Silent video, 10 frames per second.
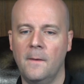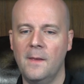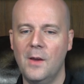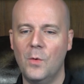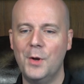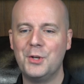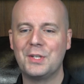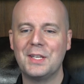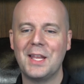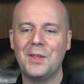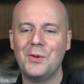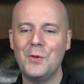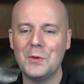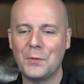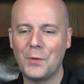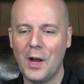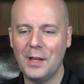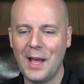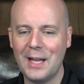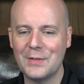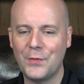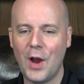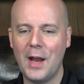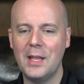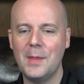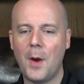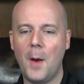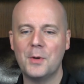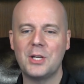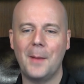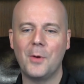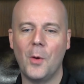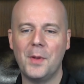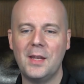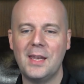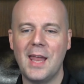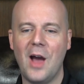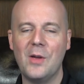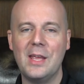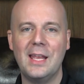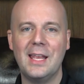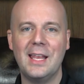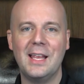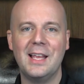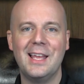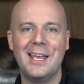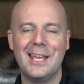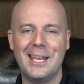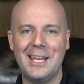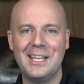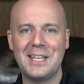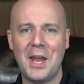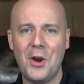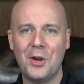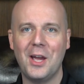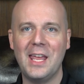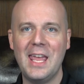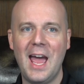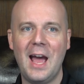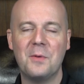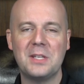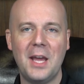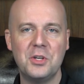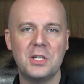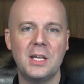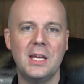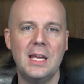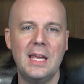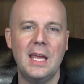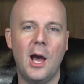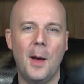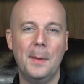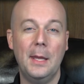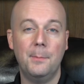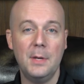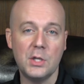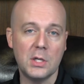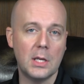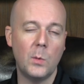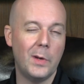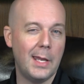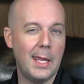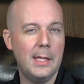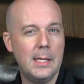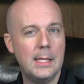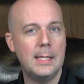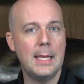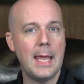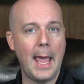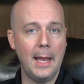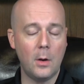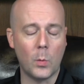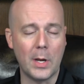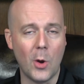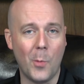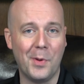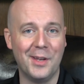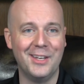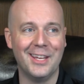Richard says, on the news front, last Friday, the barbershop opened. Now he needs a haircut. Yeah, I was actually in Michigan when Indiana reopened.